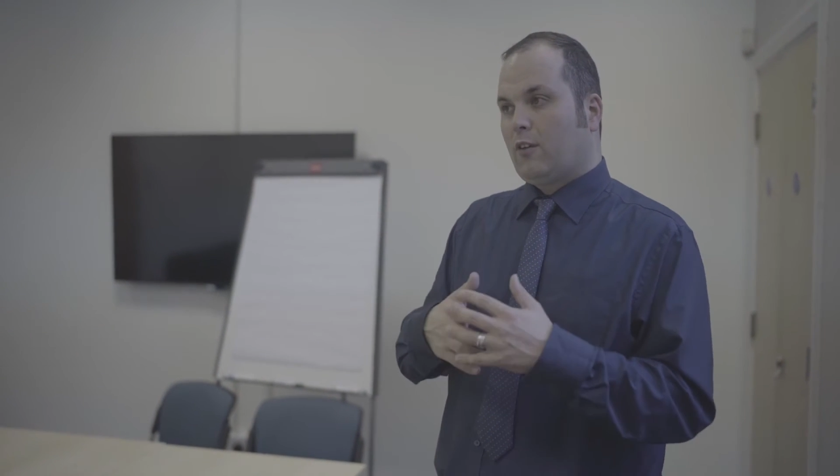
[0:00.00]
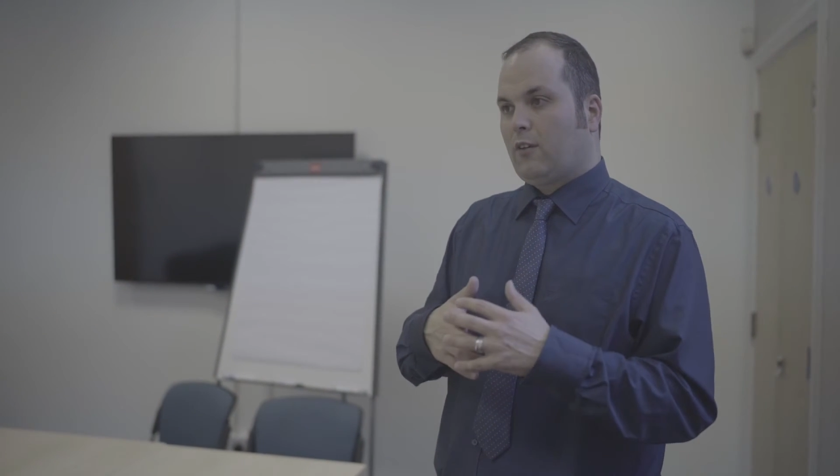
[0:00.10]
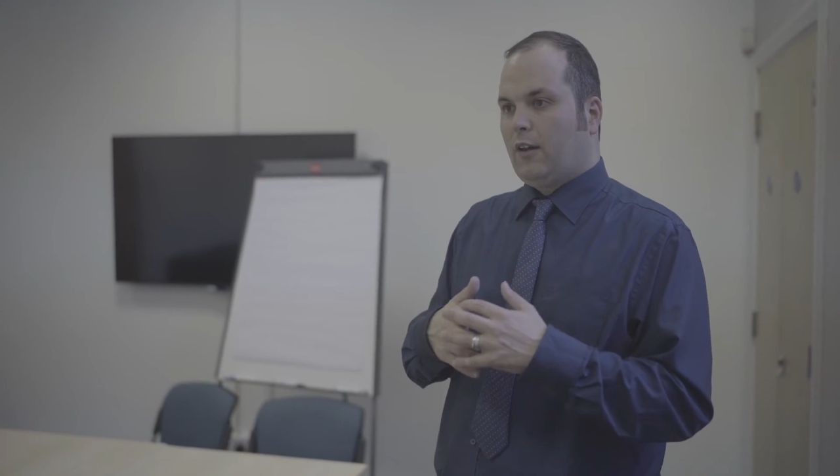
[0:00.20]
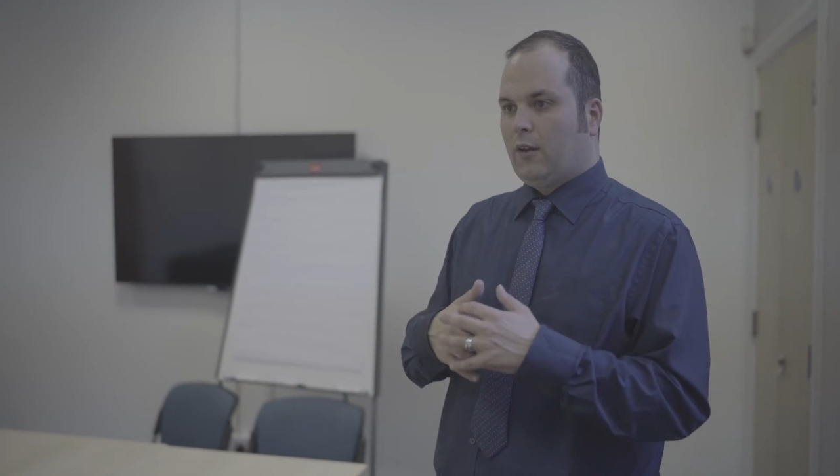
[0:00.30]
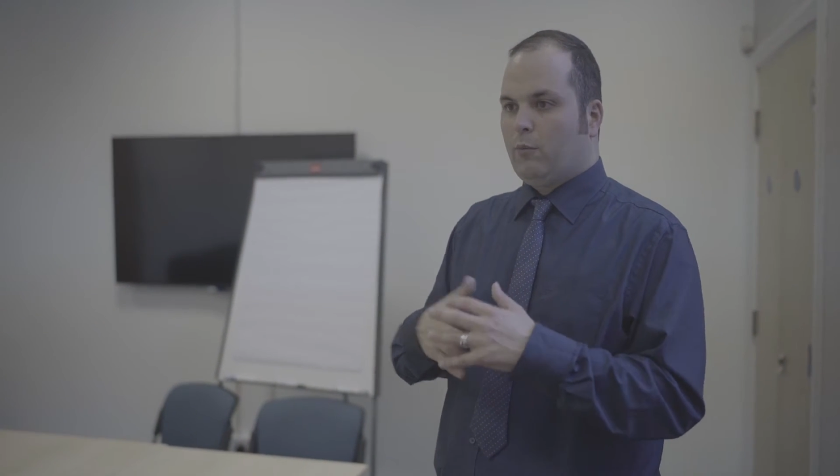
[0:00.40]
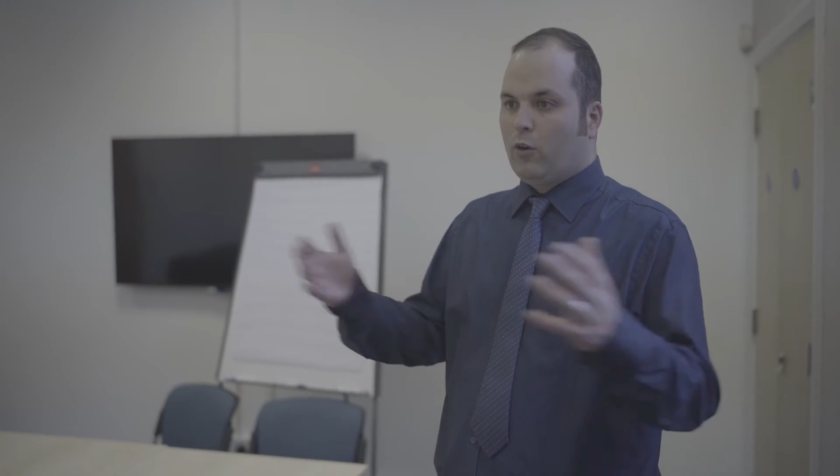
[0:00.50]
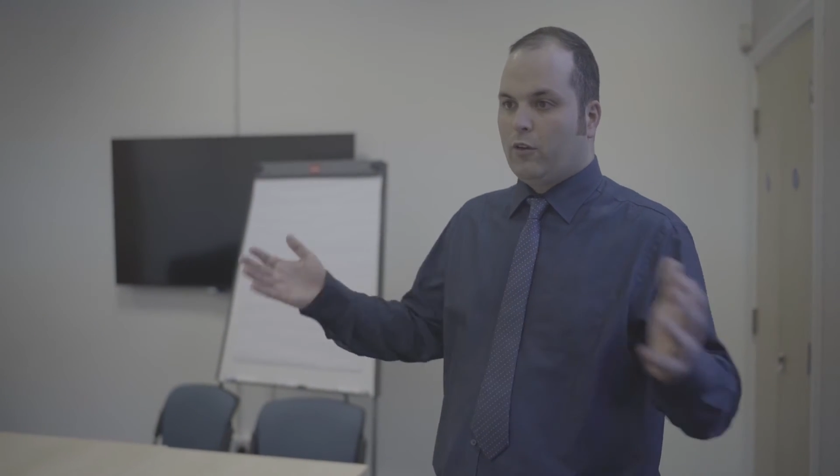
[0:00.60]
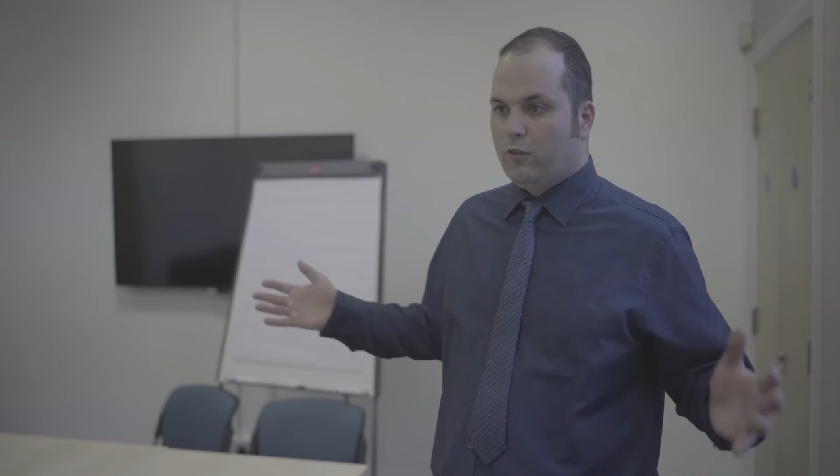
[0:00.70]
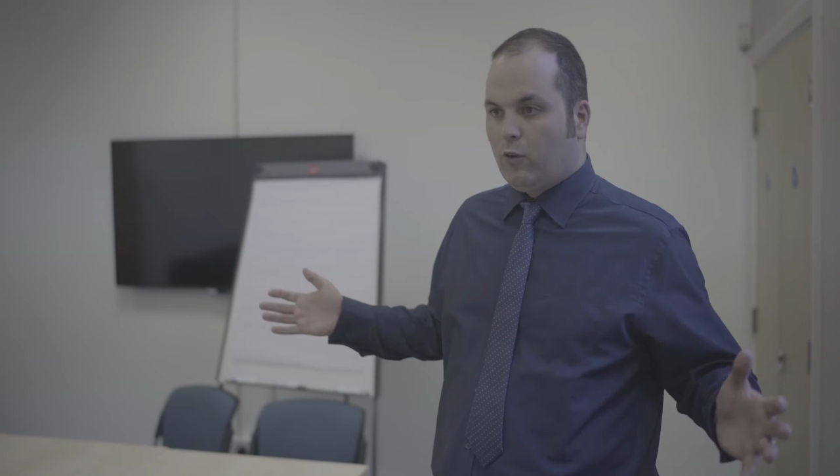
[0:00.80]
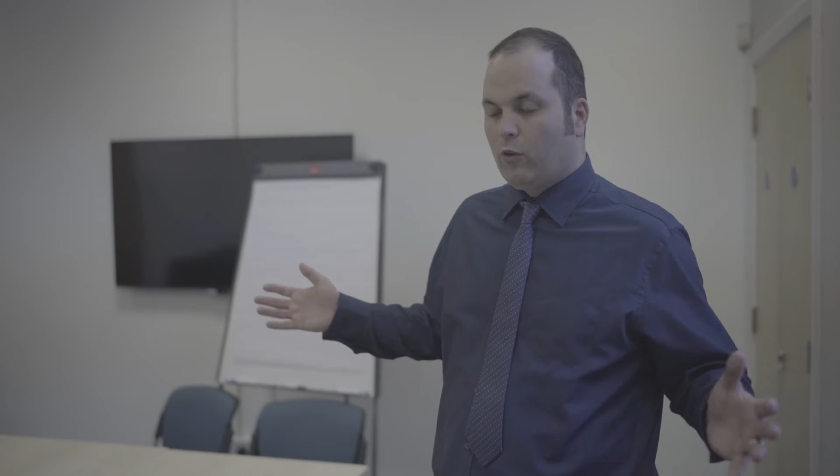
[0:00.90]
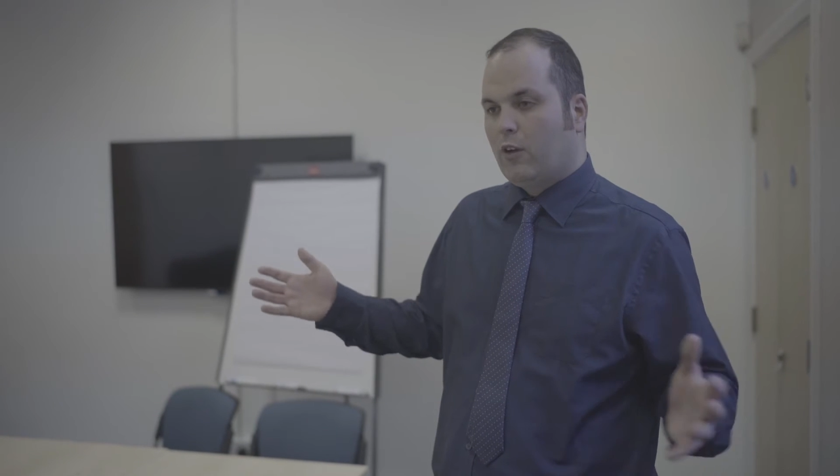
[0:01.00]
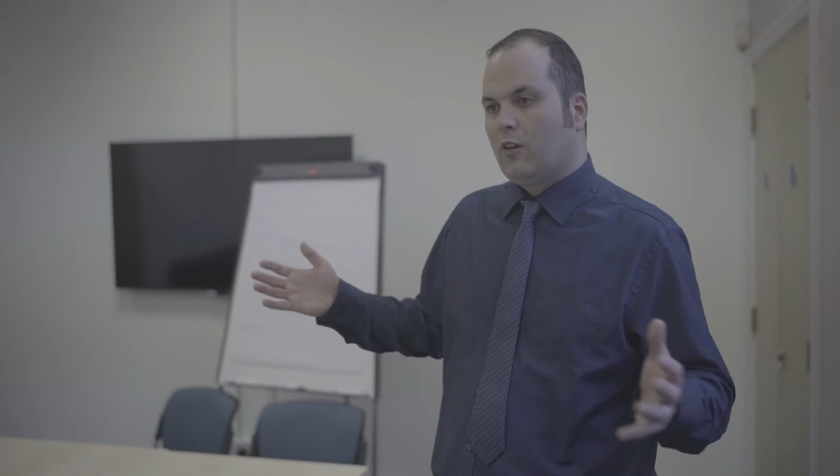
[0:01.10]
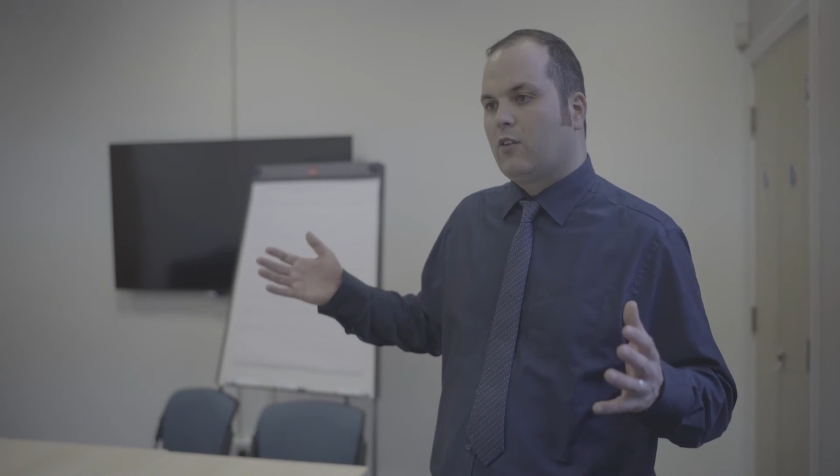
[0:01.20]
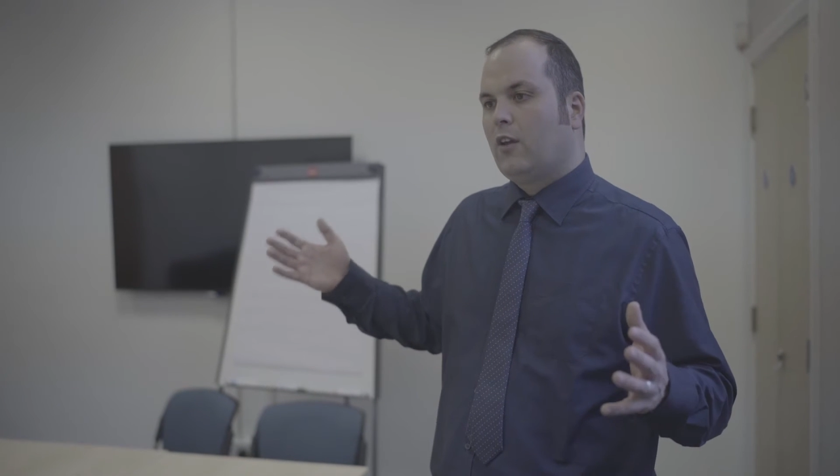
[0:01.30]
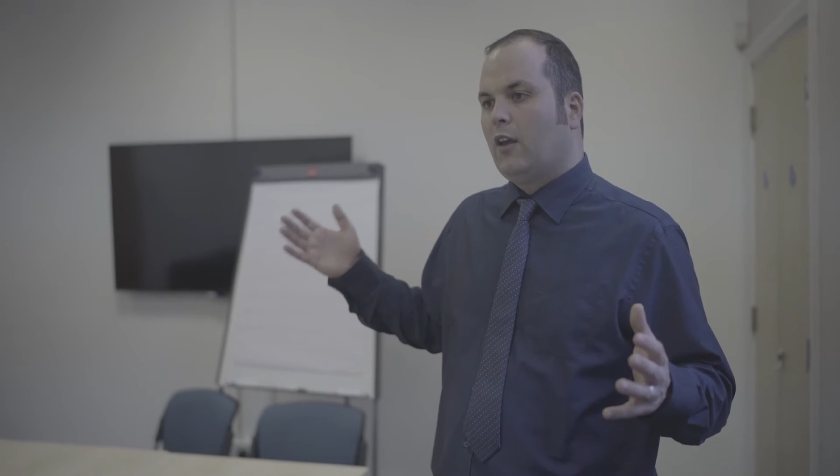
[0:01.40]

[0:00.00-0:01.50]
to a slightly broader focus,